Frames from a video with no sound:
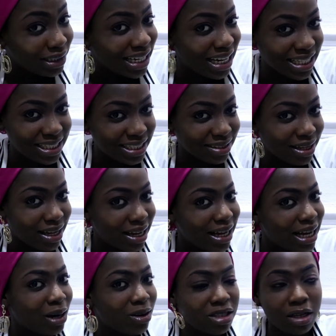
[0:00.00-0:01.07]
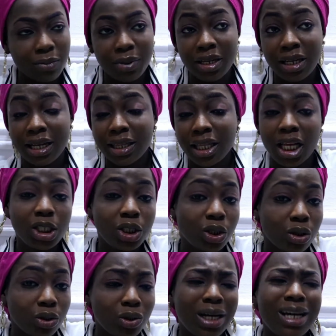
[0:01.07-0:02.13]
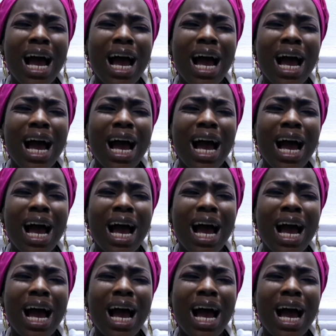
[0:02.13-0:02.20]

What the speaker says: that I was not paying attention.